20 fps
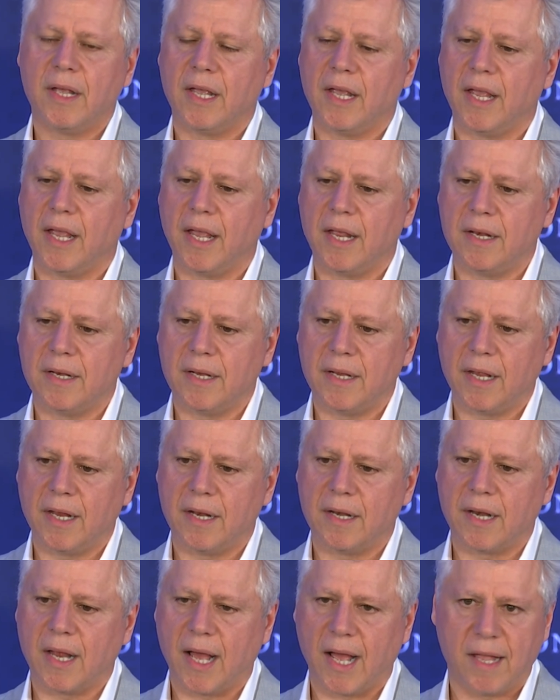
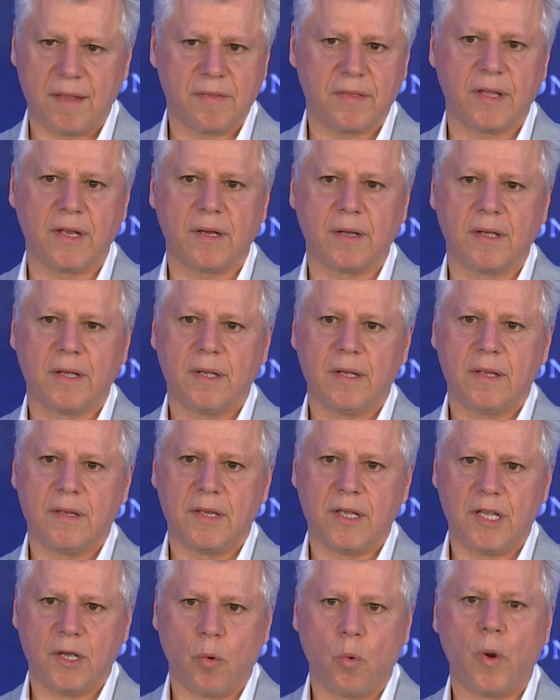And I think
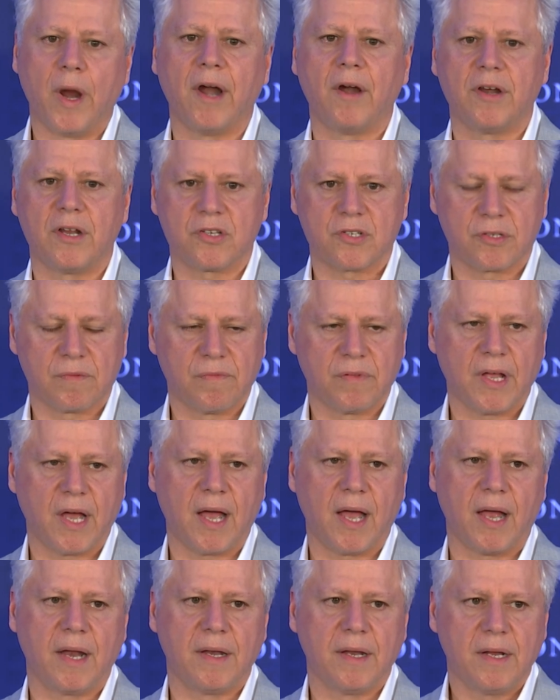the awareness of
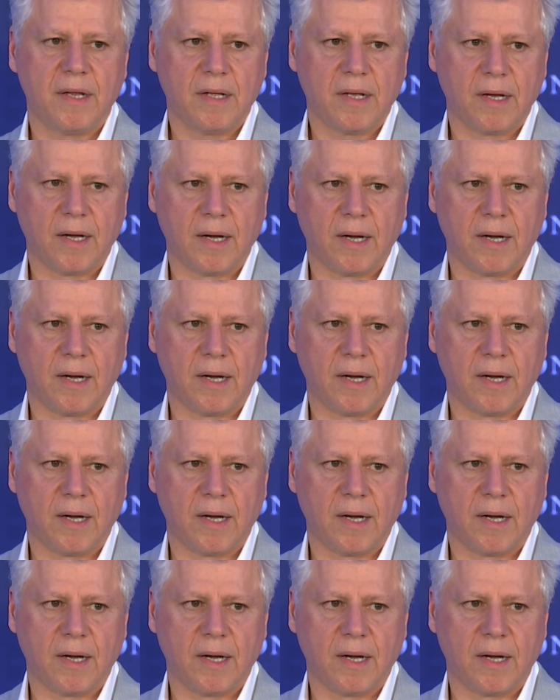that